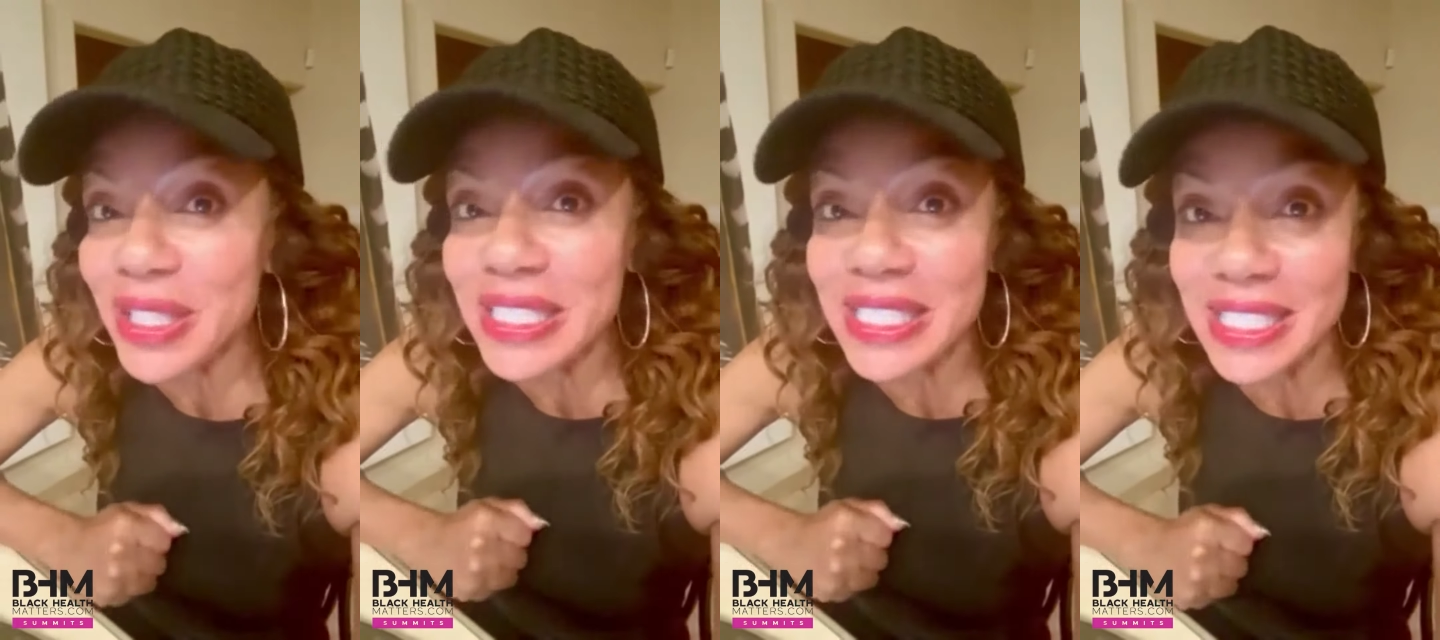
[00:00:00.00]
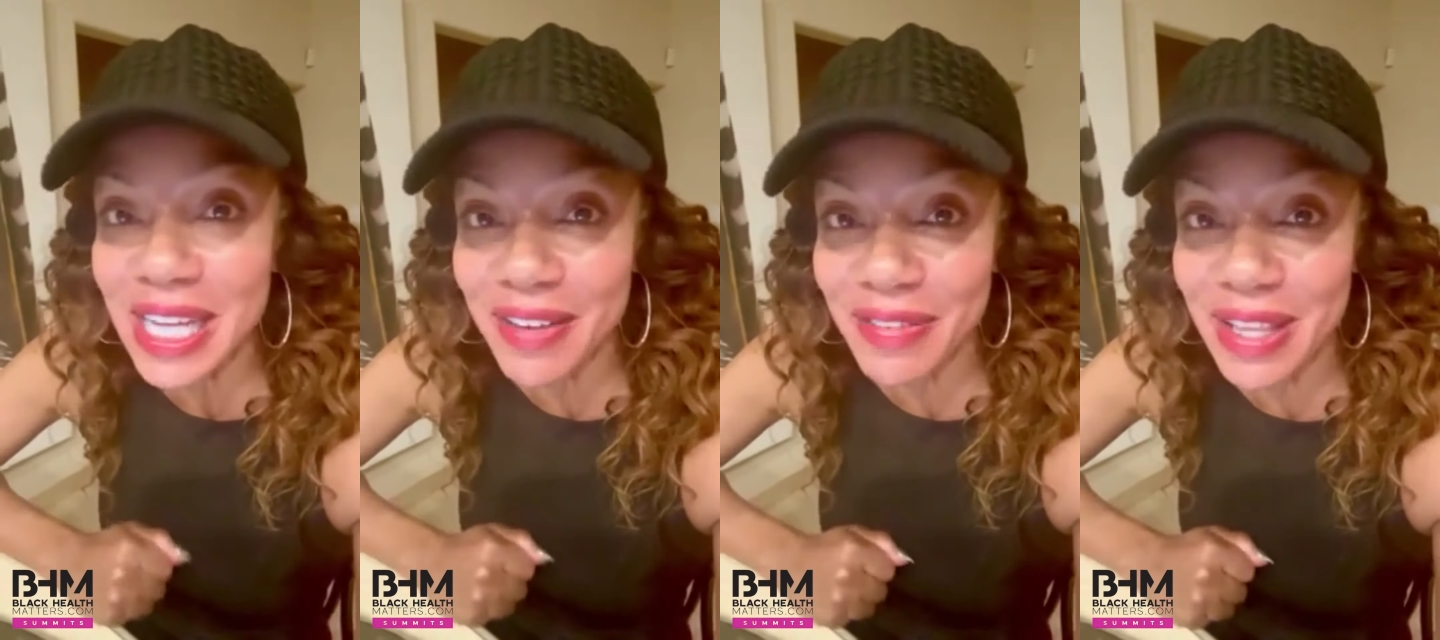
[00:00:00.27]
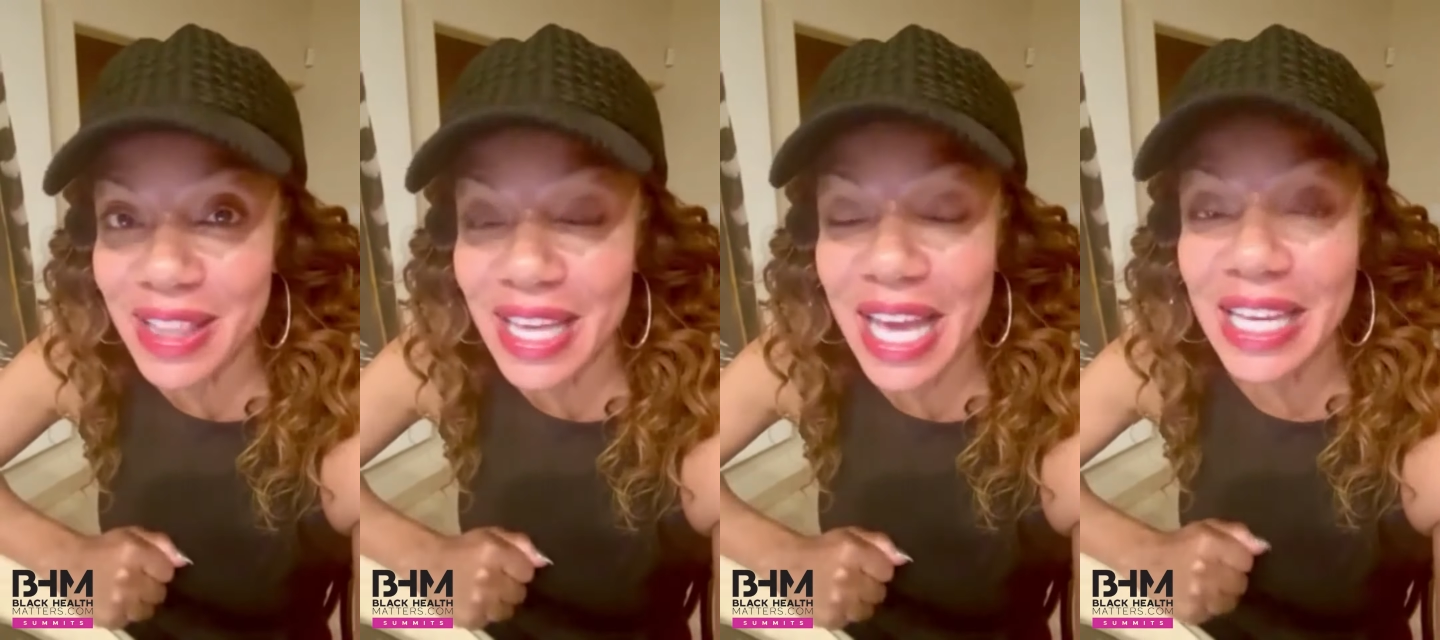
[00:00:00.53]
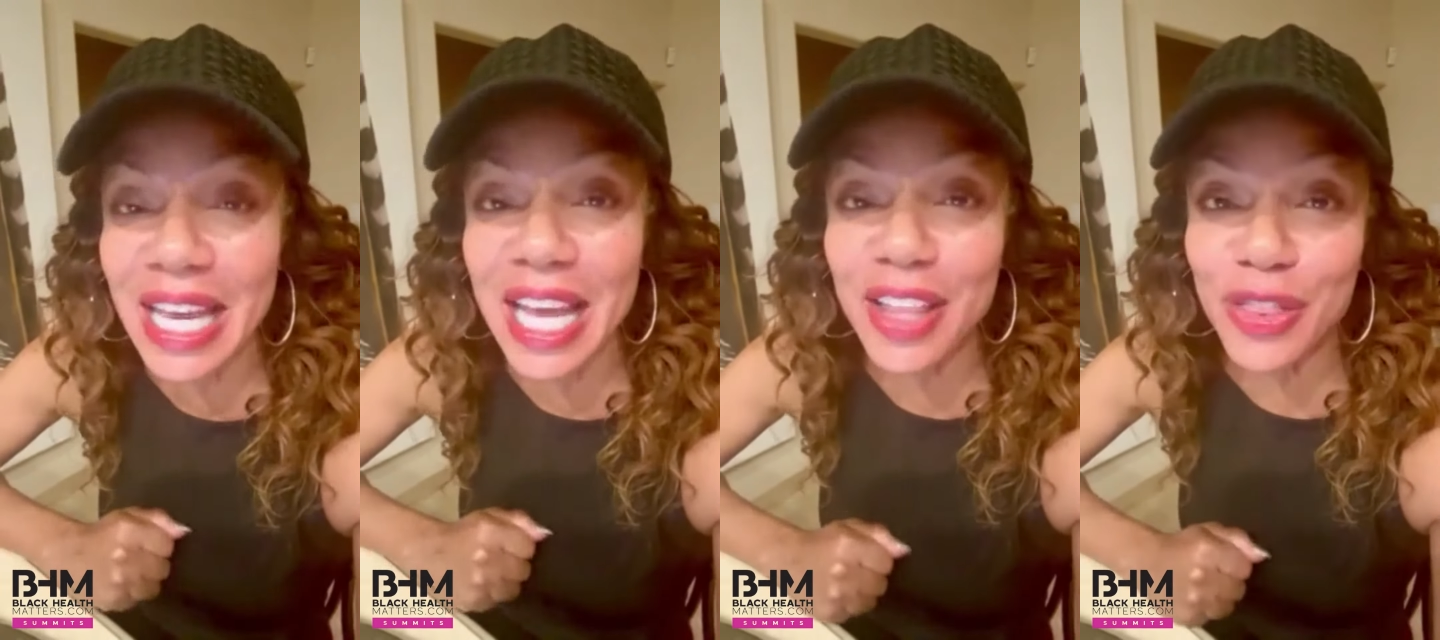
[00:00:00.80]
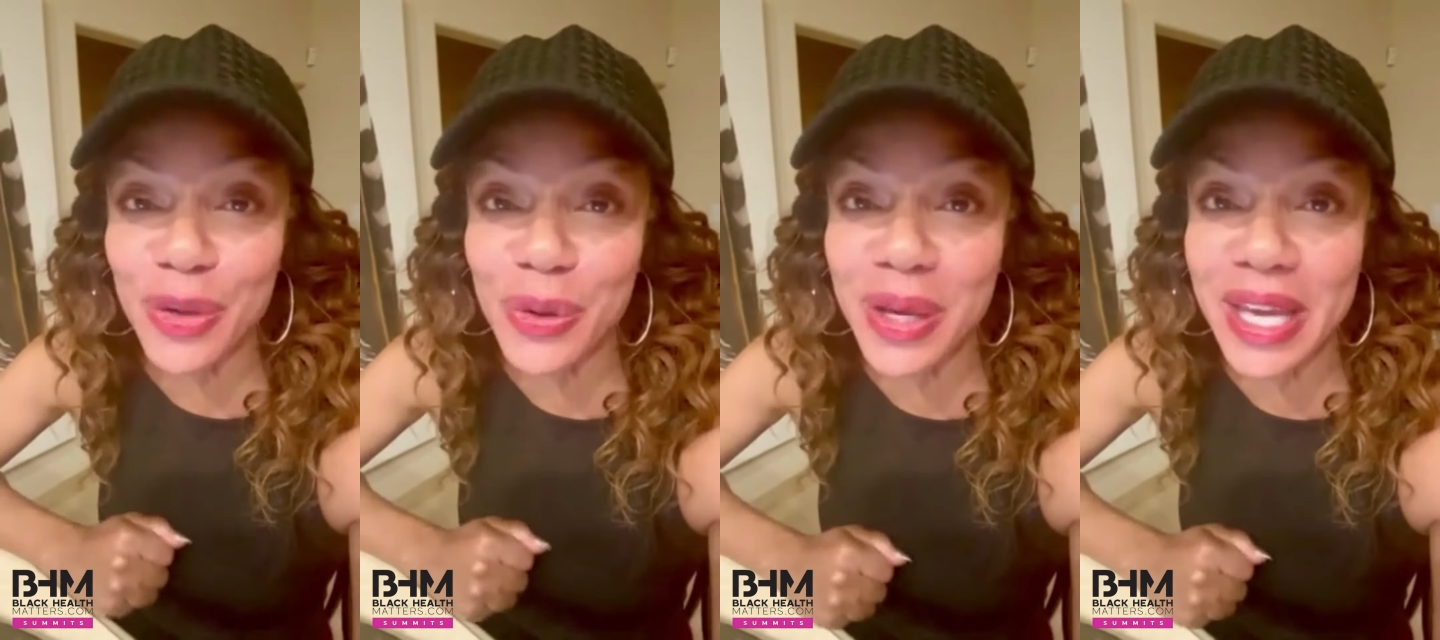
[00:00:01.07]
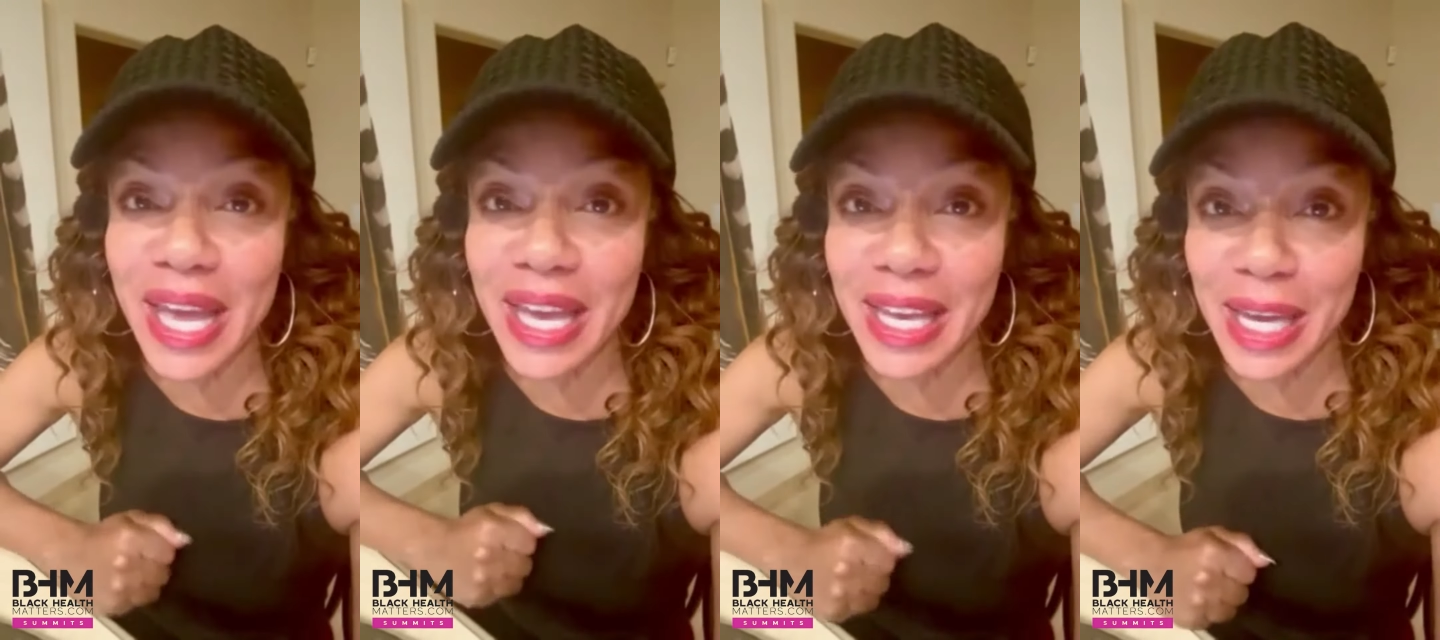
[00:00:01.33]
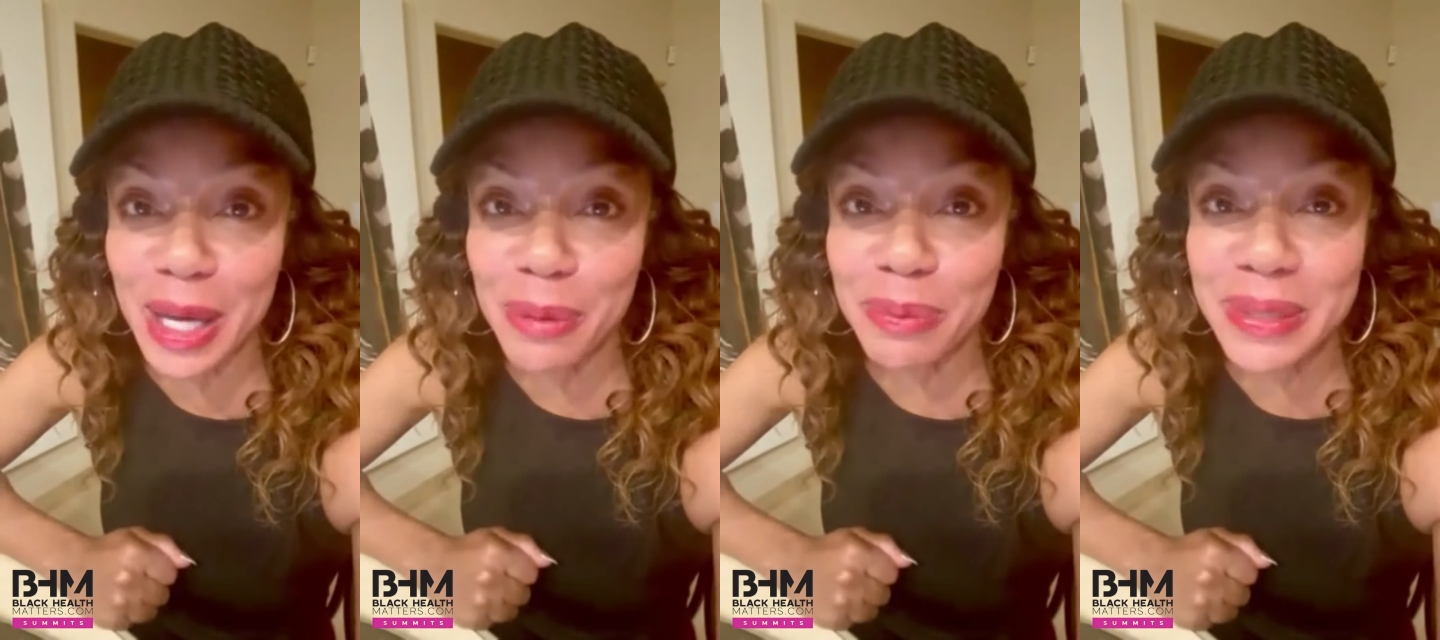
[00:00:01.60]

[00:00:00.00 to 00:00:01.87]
7th at 8.30 a.m.